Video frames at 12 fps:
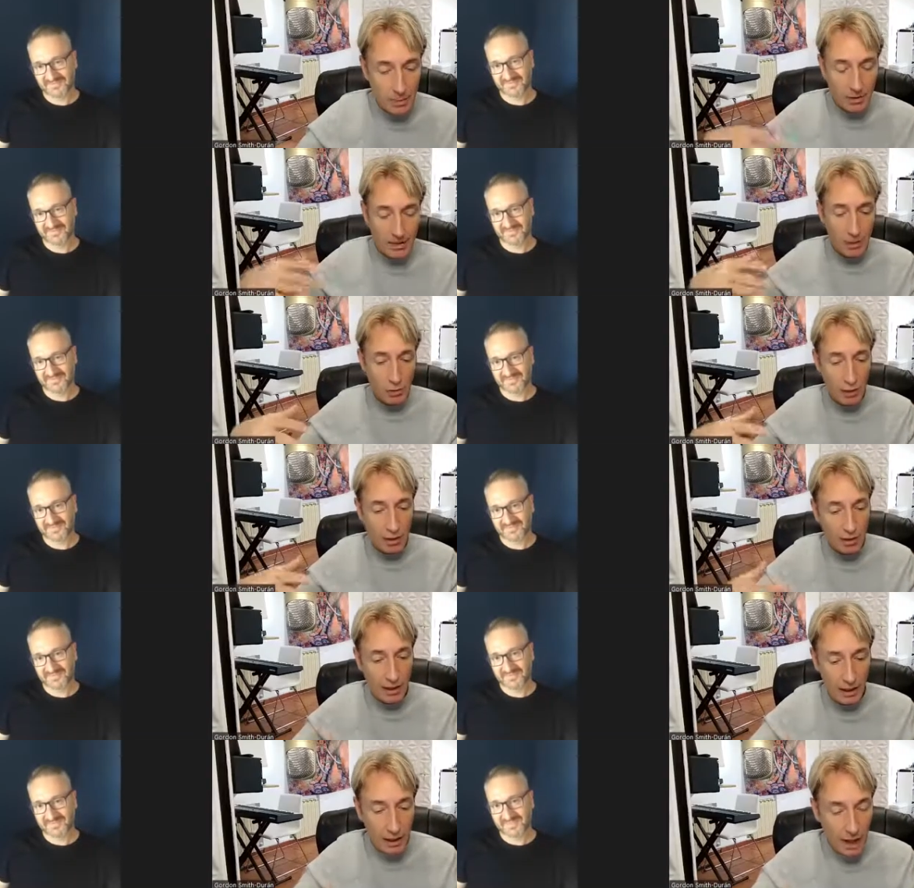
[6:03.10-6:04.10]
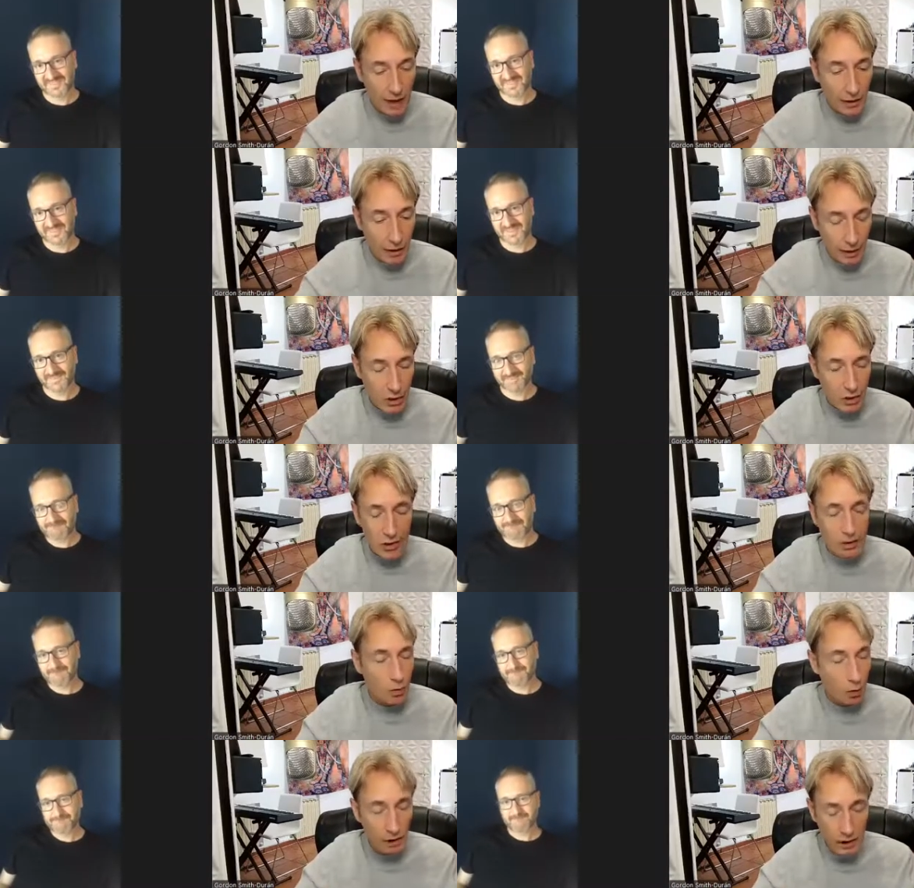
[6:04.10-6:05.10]
Speaker 1: a perception thing, and the question
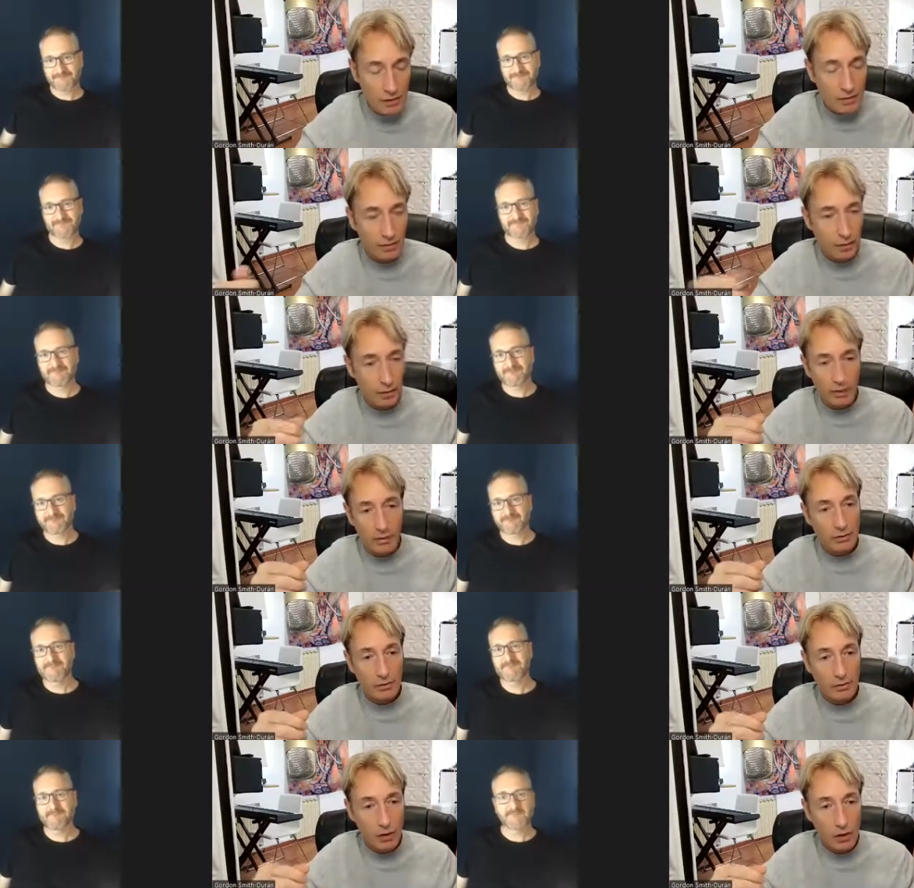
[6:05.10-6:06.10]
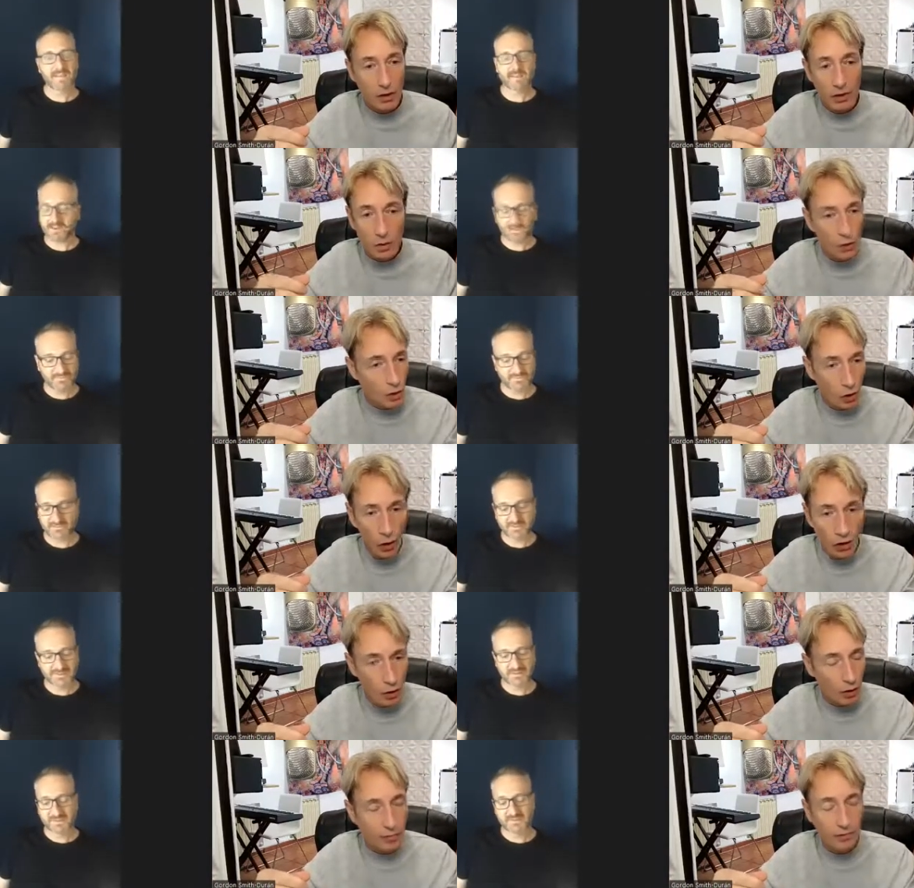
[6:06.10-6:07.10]
is, what is fluent? I know
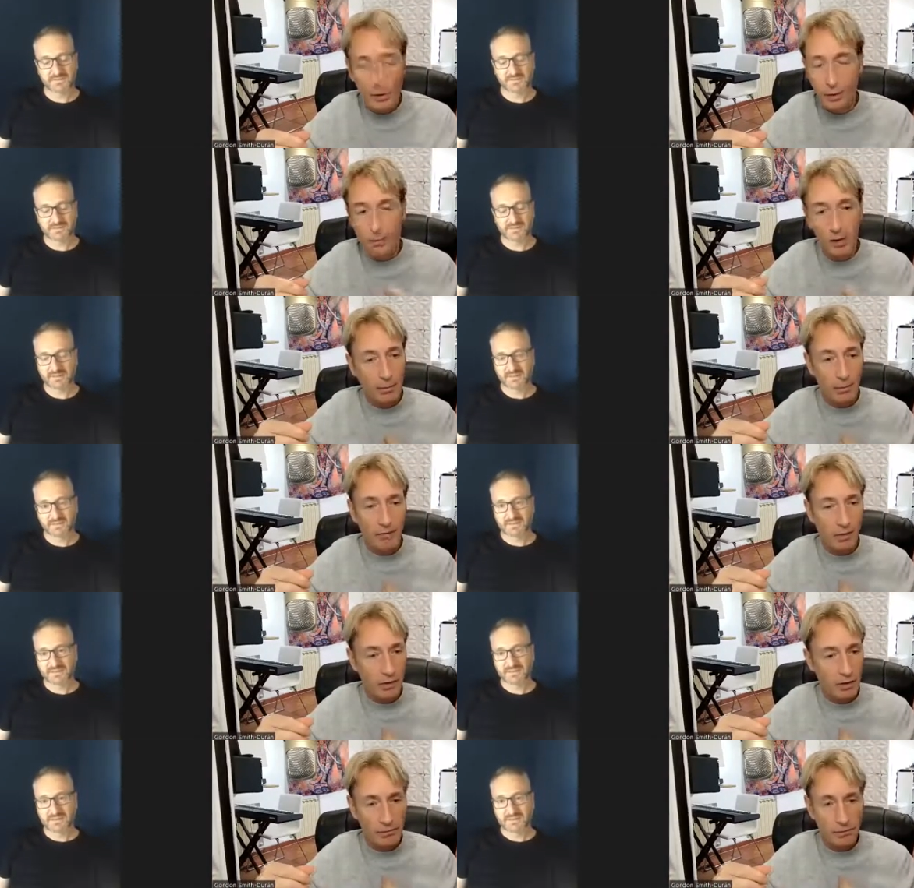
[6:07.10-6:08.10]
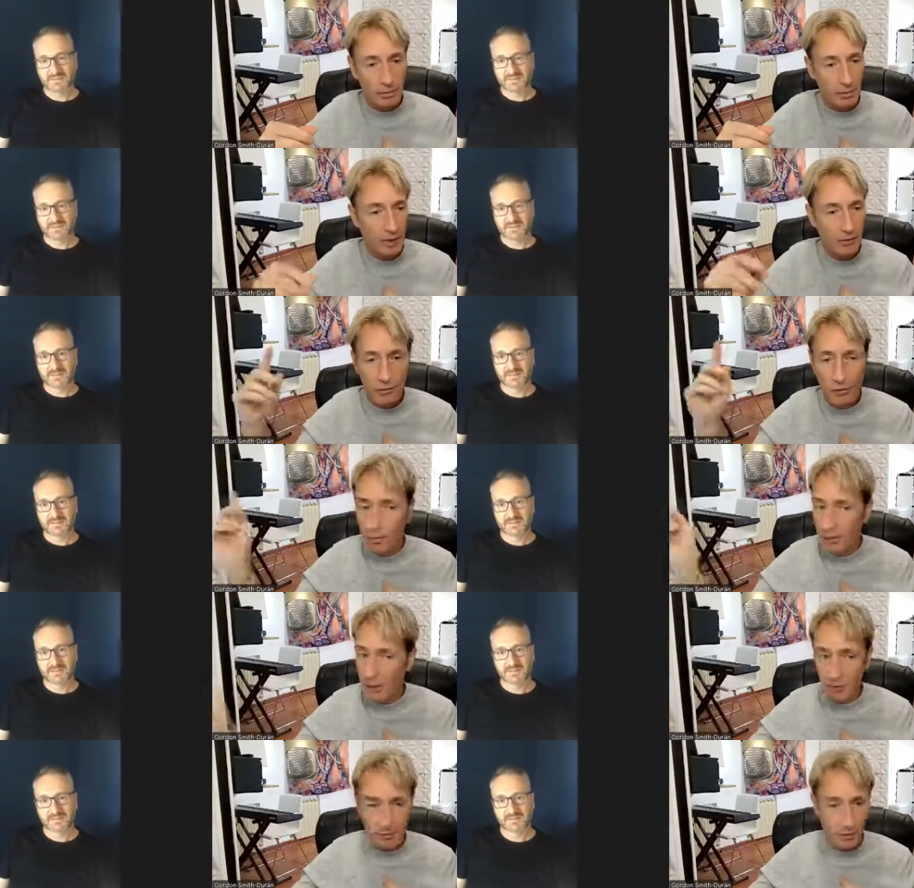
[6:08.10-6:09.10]
your fluent might be very different to my fluent,
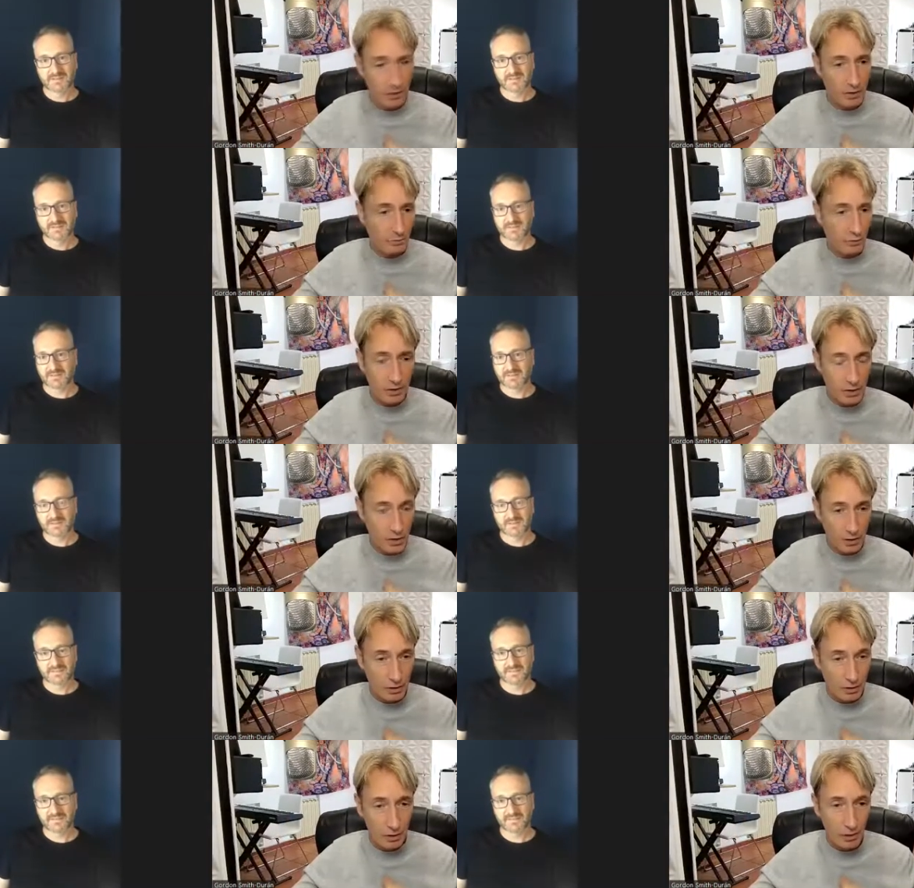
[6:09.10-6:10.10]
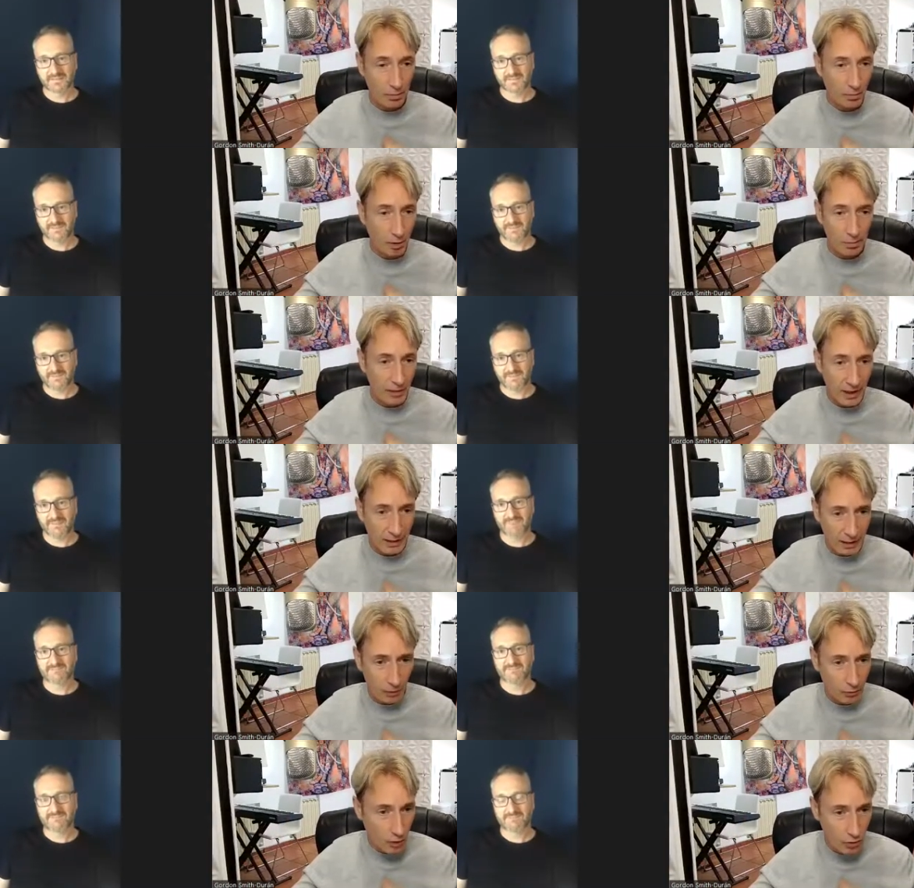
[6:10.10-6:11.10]
might be very different to you know Bob
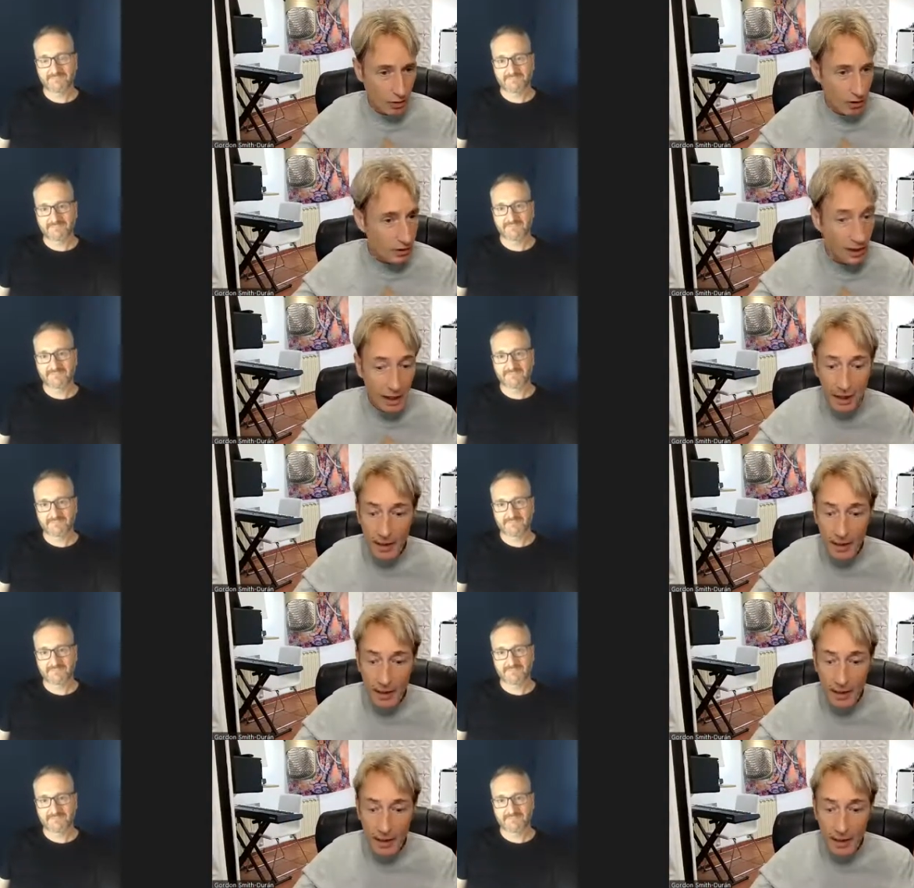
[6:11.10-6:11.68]
down the street.